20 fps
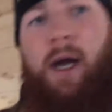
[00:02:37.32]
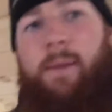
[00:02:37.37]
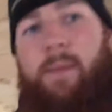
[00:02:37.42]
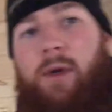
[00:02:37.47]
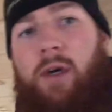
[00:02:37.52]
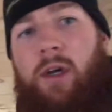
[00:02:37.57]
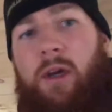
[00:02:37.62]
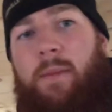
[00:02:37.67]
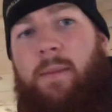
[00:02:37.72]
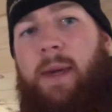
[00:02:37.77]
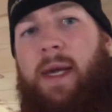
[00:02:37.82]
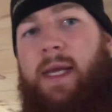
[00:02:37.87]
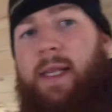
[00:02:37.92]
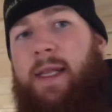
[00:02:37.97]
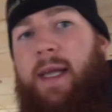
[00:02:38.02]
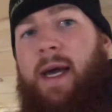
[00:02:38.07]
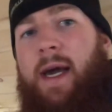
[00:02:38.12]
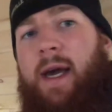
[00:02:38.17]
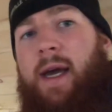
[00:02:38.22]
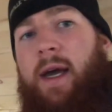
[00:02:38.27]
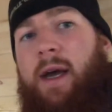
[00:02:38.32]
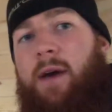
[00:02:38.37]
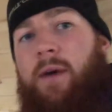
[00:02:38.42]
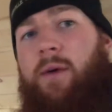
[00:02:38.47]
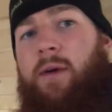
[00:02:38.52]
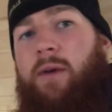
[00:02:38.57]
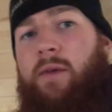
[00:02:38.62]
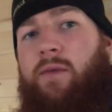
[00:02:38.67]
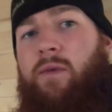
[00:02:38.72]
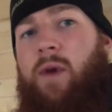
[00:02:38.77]
going to make that
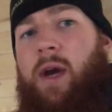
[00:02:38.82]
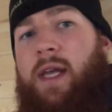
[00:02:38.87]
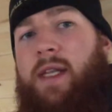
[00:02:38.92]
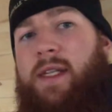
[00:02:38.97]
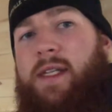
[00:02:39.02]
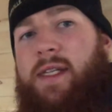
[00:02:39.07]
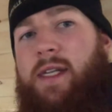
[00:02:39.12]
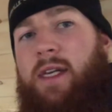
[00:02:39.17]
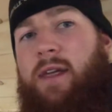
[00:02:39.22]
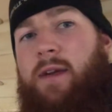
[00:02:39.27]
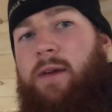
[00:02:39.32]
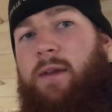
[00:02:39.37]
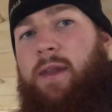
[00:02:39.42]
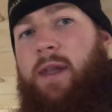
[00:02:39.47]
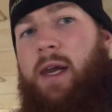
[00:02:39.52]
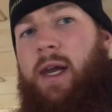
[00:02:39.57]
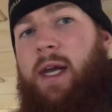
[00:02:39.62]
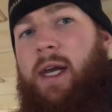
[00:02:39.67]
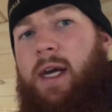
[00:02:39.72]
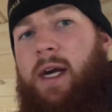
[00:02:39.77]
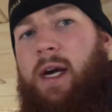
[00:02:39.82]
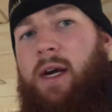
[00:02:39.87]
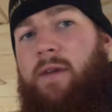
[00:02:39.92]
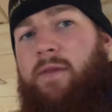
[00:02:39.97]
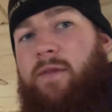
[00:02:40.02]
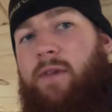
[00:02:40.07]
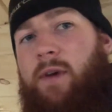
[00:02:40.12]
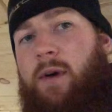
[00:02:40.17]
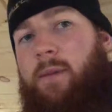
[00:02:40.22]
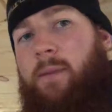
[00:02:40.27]
out of red cedar that I cut
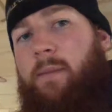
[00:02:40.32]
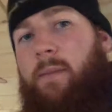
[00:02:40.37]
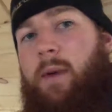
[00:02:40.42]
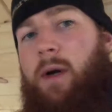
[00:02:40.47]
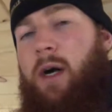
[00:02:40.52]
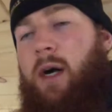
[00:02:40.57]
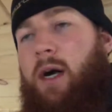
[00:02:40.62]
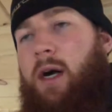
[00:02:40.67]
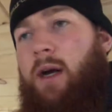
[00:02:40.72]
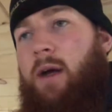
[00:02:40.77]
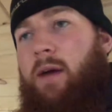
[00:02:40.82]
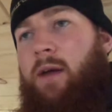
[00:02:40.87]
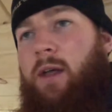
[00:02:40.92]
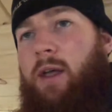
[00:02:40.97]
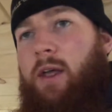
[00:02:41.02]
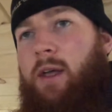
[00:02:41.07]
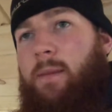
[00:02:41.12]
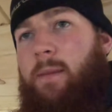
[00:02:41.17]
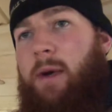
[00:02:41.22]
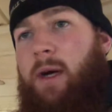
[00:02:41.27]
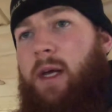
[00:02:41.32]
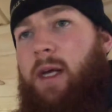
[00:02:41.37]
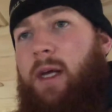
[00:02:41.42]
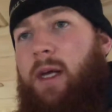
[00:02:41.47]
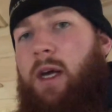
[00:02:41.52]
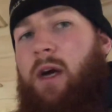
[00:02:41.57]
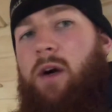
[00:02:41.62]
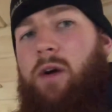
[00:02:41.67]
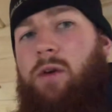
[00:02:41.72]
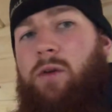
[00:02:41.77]
from my
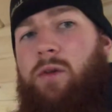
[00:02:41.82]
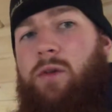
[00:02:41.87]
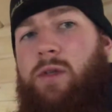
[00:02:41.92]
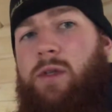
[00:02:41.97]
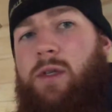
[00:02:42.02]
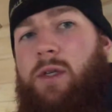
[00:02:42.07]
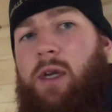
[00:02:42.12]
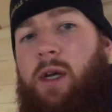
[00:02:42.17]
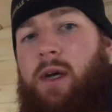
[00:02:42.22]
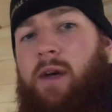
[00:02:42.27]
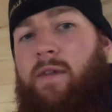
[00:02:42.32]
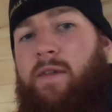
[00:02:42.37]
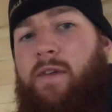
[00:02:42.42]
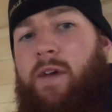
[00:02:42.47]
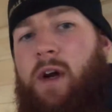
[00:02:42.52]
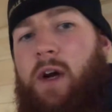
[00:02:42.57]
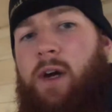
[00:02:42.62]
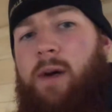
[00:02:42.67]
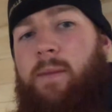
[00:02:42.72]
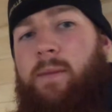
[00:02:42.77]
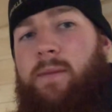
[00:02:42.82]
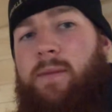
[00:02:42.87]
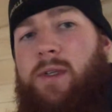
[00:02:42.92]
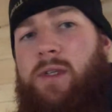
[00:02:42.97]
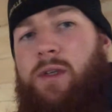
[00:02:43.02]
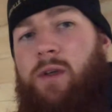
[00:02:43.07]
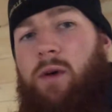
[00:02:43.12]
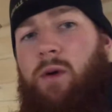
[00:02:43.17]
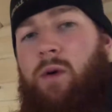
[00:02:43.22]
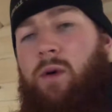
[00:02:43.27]
uncle's farm.
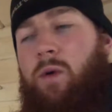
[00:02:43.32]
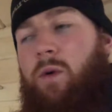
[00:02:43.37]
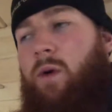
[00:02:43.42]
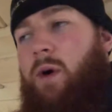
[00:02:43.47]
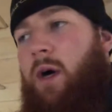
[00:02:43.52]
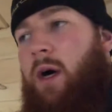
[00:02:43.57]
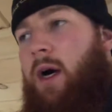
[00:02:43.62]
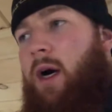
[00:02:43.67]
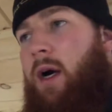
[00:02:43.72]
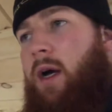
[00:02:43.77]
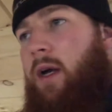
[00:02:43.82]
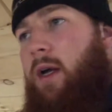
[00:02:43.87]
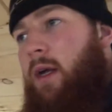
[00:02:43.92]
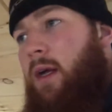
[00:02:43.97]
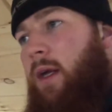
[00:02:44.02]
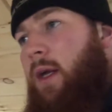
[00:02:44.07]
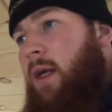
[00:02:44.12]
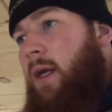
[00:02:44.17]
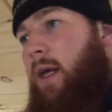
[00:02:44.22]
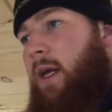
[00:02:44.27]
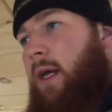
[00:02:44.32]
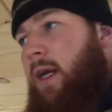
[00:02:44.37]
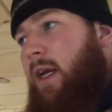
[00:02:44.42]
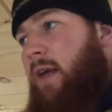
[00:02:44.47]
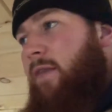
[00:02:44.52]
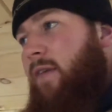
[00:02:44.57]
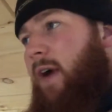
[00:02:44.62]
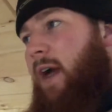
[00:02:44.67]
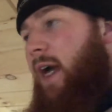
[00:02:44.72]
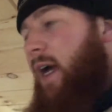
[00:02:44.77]
So
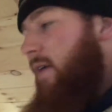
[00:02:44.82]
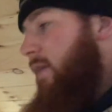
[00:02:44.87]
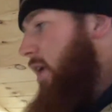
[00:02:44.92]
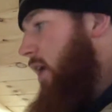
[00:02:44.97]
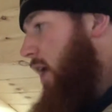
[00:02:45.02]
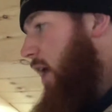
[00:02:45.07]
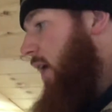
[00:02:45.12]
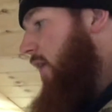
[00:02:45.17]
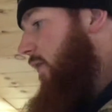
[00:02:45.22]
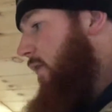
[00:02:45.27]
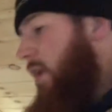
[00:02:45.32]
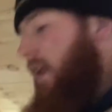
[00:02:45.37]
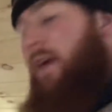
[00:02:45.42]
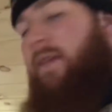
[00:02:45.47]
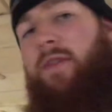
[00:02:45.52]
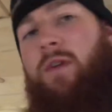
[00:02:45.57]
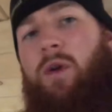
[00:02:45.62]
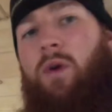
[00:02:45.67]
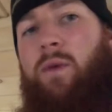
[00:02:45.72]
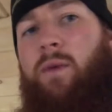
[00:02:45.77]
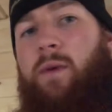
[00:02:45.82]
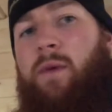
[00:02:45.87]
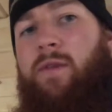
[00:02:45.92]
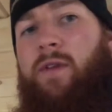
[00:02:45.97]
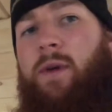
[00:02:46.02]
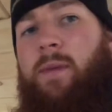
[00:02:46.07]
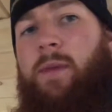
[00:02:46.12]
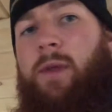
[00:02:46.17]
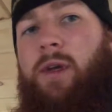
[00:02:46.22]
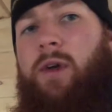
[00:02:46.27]
if I have enough left over
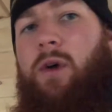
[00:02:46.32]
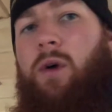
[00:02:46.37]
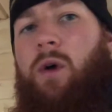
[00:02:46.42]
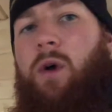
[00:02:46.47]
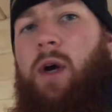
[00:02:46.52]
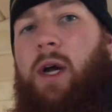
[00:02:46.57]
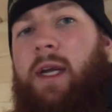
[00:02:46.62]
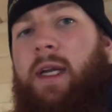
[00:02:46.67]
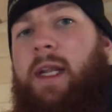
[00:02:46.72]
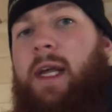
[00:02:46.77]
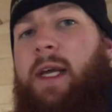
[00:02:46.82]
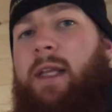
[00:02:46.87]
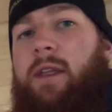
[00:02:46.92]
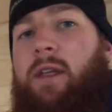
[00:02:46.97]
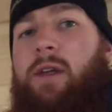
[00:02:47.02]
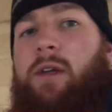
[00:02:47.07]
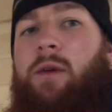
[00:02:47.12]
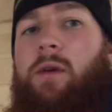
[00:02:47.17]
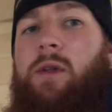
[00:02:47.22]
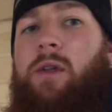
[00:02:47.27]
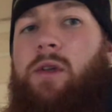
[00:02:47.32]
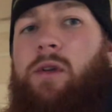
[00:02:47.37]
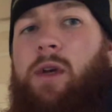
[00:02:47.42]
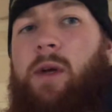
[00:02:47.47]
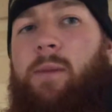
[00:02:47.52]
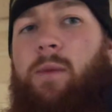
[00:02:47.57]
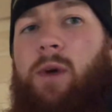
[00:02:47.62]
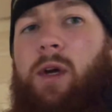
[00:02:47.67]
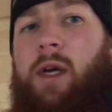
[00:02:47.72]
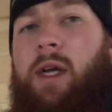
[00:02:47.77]
from the door, I'd like to do the
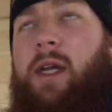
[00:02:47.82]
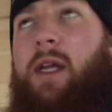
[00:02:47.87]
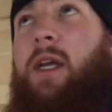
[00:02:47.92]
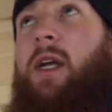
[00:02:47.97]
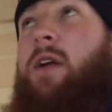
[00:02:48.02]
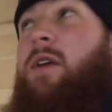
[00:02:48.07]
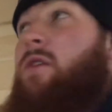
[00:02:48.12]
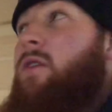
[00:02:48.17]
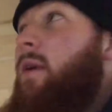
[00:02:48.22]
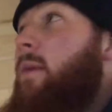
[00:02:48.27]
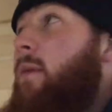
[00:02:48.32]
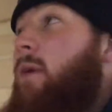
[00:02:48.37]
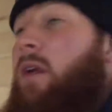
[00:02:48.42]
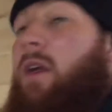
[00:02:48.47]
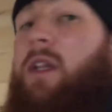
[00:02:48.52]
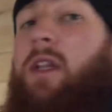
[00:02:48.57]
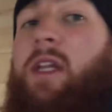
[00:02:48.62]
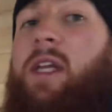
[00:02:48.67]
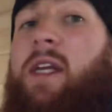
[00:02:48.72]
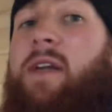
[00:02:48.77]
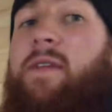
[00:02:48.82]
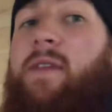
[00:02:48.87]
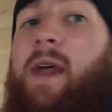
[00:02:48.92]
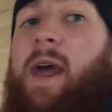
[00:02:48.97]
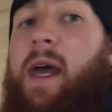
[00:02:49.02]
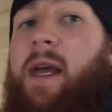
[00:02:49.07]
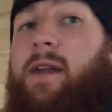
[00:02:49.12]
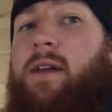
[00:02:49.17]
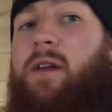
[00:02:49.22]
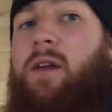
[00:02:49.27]
trim work in here, so I'm going to leave
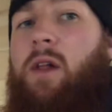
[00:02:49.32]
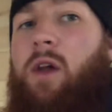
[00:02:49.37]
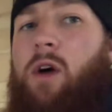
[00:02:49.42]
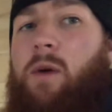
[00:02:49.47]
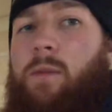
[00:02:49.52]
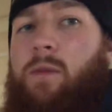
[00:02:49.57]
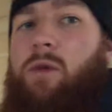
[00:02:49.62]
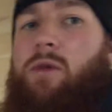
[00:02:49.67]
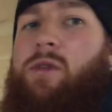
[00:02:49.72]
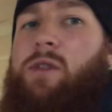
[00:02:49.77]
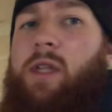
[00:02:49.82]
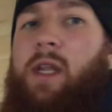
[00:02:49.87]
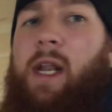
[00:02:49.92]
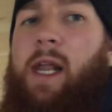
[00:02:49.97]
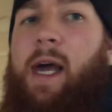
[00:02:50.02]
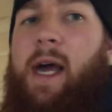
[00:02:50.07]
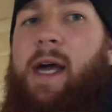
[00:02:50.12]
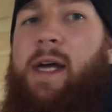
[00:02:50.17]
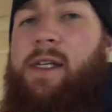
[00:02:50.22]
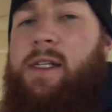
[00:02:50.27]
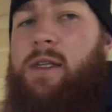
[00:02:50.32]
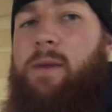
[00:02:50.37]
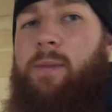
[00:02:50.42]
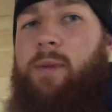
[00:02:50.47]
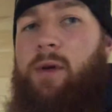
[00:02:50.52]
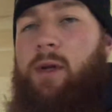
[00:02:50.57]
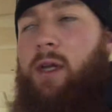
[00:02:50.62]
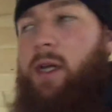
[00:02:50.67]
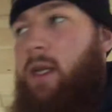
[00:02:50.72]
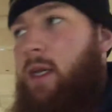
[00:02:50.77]
that till almost the last to
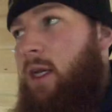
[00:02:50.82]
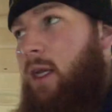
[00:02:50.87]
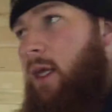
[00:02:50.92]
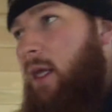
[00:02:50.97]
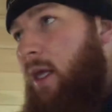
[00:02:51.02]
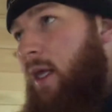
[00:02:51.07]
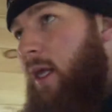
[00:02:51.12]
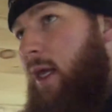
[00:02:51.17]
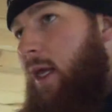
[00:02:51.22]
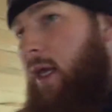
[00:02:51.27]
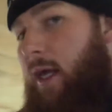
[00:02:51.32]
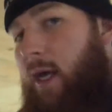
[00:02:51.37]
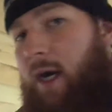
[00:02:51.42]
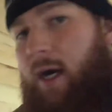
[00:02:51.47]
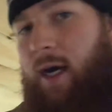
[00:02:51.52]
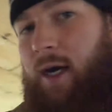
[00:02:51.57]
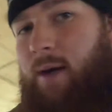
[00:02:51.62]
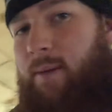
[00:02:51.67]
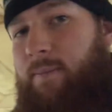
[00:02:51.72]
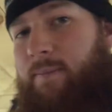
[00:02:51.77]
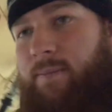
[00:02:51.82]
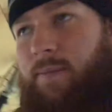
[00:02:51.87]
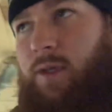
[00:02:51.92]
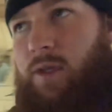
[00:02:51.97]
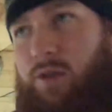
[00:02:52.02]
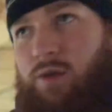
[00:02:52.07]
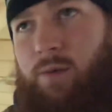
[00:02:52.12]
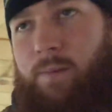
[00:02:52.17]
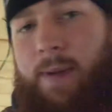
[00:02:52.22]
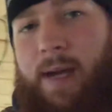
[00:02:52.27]
put in.
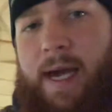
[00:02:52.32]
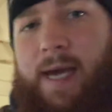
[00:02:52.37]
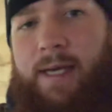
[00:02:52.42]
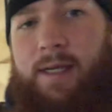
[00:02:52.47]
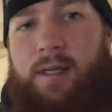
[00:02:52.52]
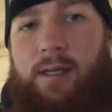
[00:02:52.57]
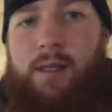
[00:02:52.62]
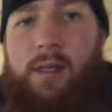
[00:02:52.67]
So back to the